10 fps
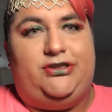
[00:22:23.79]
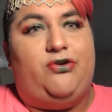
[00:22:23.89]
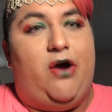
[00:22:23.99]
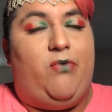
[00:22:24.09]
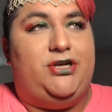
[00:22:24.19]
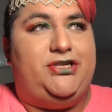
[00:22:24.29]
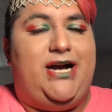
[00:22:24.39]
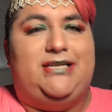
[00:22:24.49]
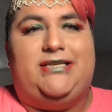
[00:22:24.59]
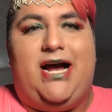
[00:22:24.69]
So I want you
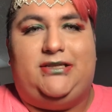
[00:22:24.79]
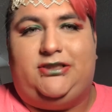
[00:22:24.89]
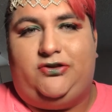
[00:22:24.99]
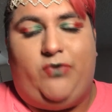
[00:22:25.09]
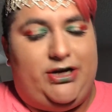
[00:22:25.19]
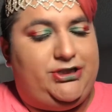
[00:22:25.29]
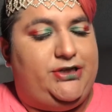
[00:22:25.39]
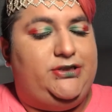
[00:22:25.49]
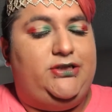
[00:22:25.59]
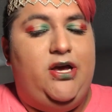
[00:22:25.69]
guys to ask us
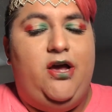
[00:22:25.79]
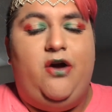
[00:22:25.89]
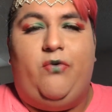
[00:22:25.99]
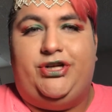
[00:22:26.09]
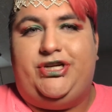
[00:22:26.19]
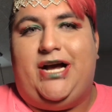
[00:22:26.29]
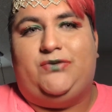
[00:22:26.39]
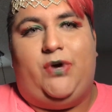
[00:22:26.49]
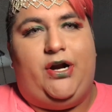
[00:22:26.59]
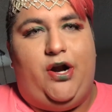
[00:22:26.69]
questions, what you guys
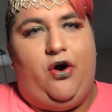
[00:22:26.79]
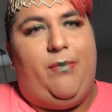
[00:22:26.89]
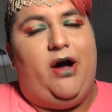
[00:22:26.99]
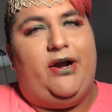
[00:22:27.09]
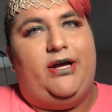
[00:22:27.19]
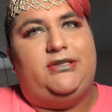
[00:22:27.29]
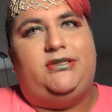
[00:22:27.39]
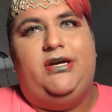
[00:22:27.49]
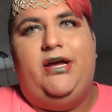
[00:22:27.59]
want to know about us,